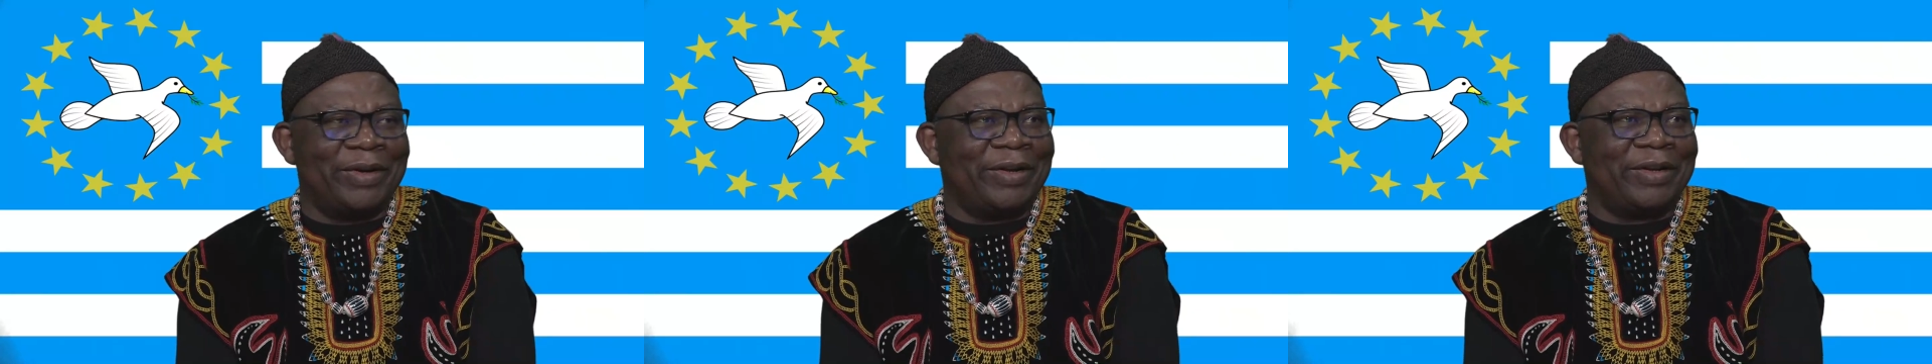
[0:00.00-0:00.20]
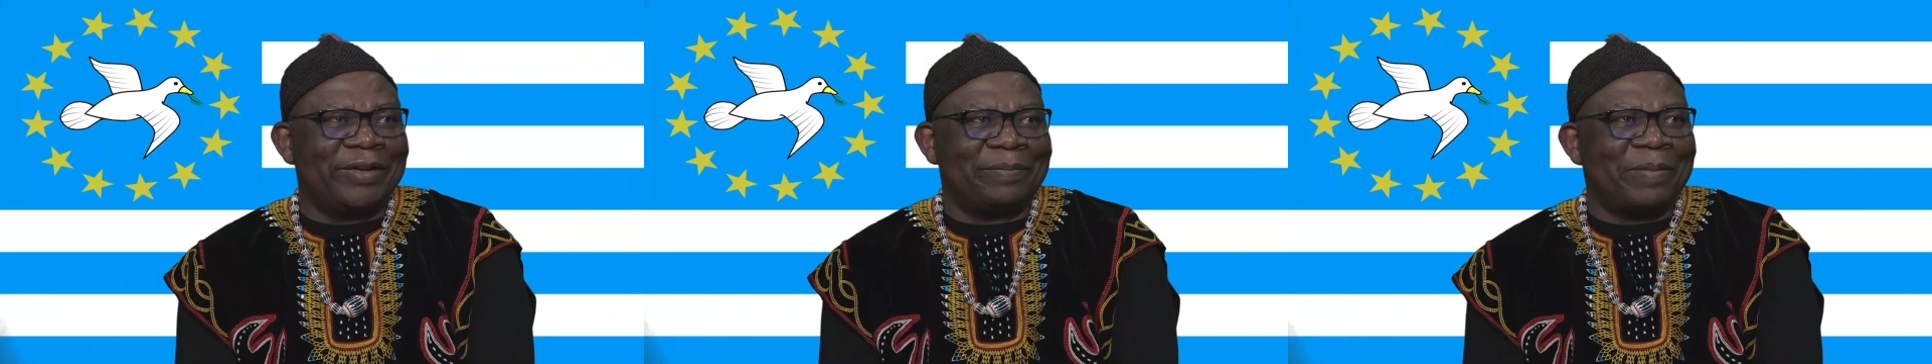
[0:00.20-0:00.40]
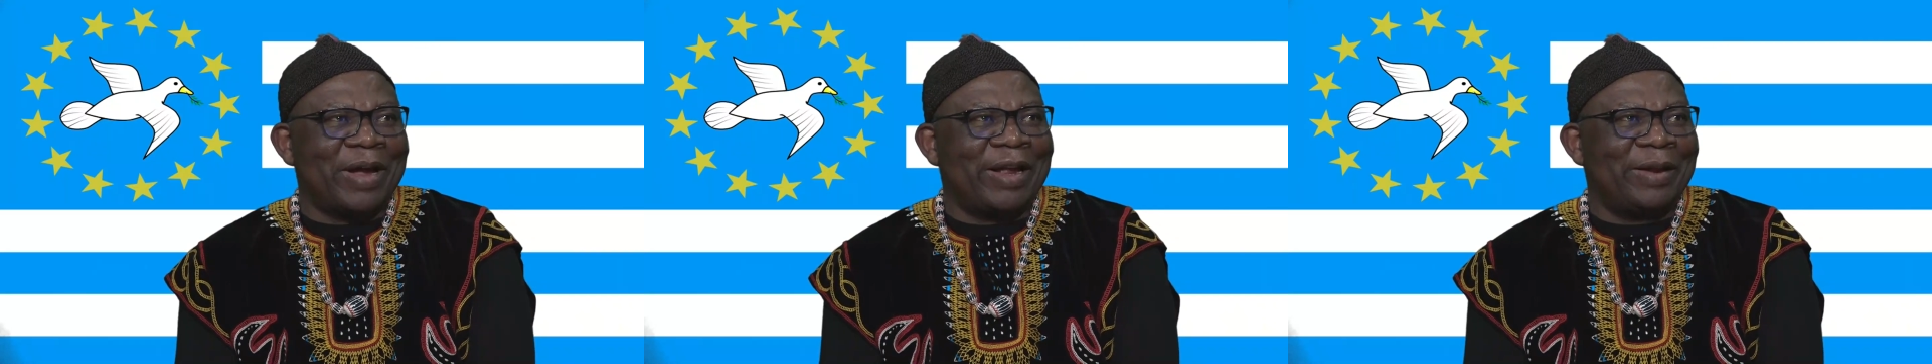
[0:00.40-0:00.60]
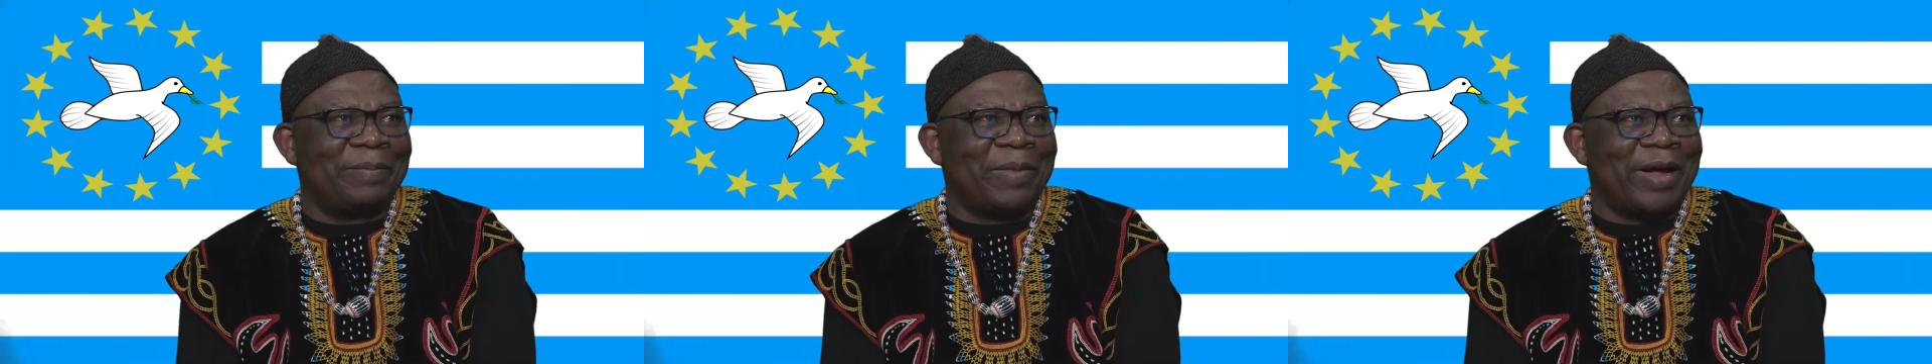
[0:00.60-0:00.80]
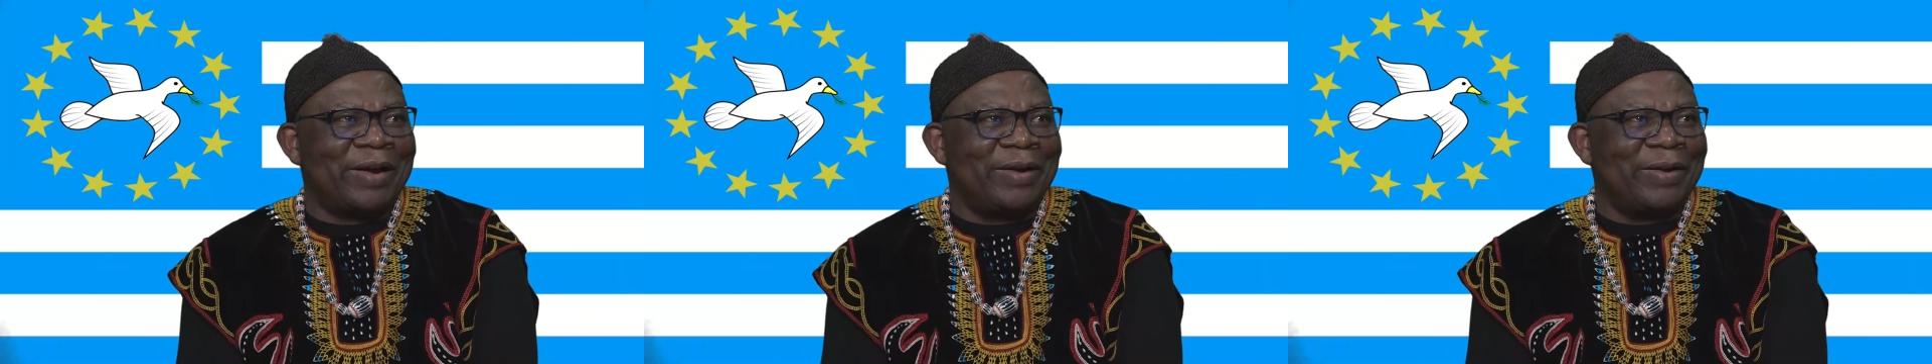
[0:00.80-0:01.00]
it is by the
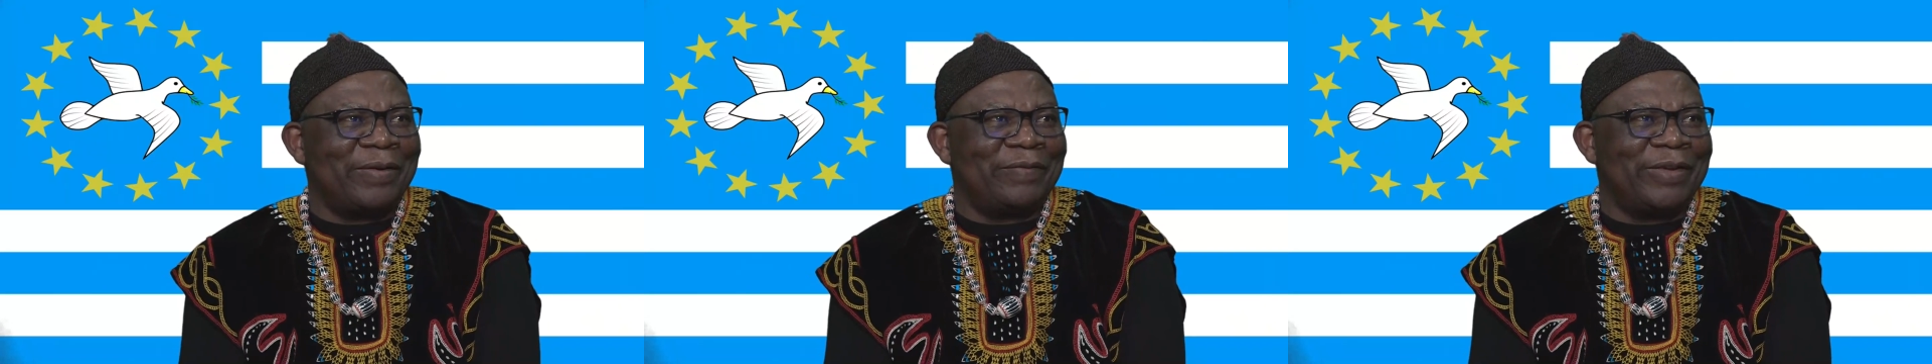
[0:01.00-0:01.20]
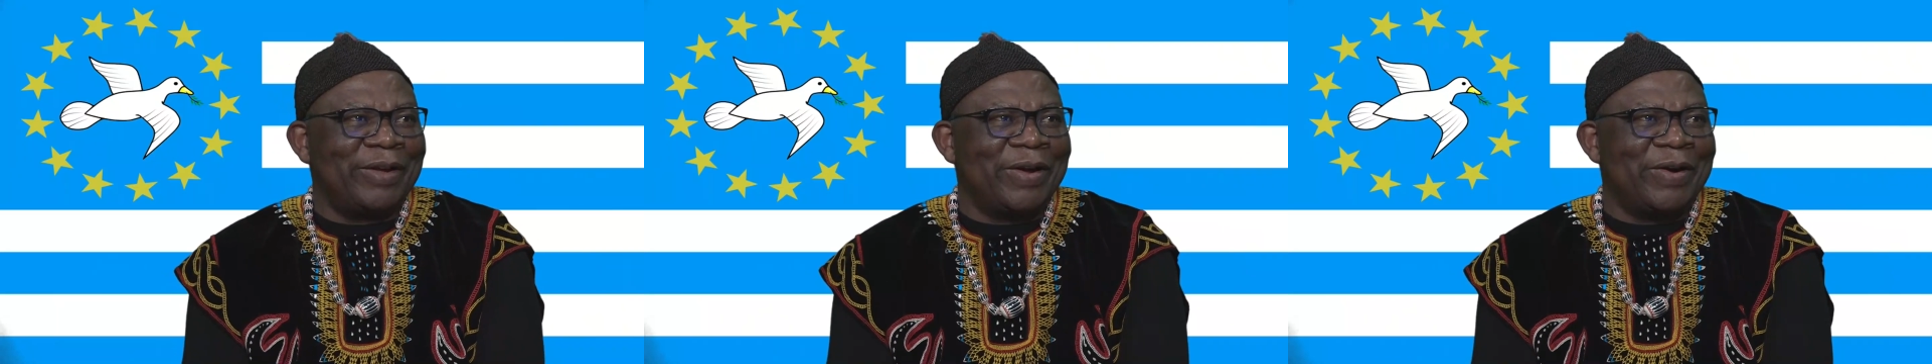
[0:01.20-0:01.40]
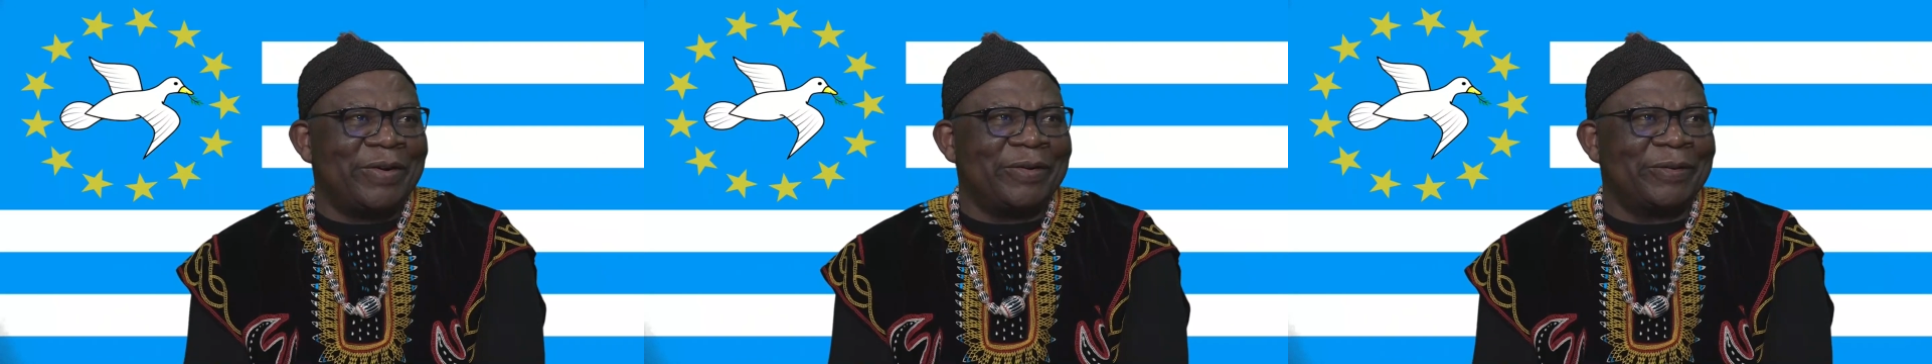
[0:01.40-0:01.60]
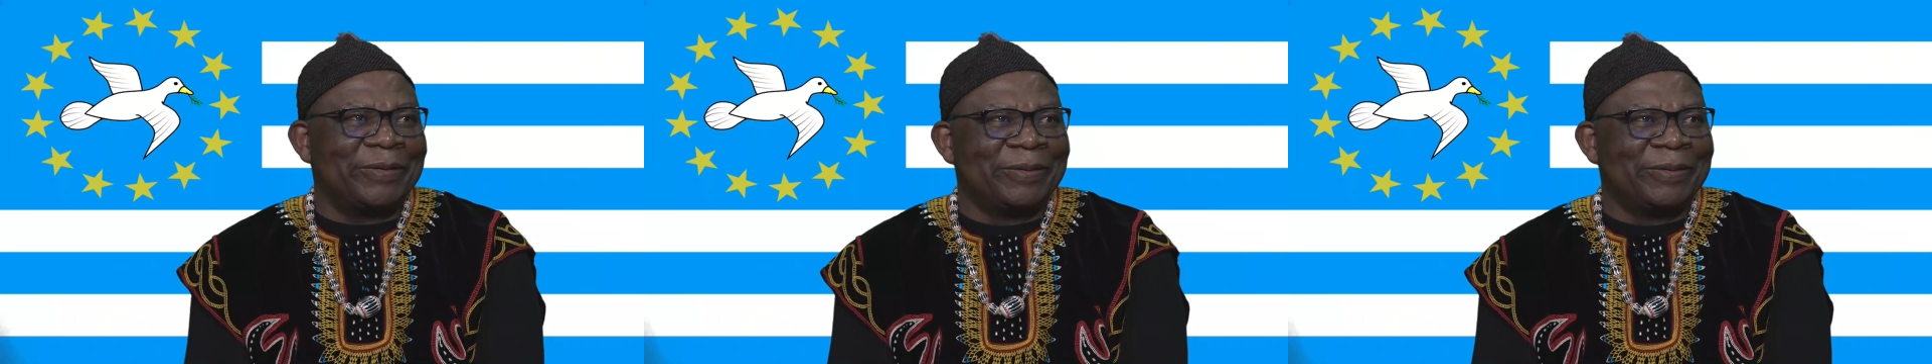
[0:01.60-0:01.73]
battle of the gun.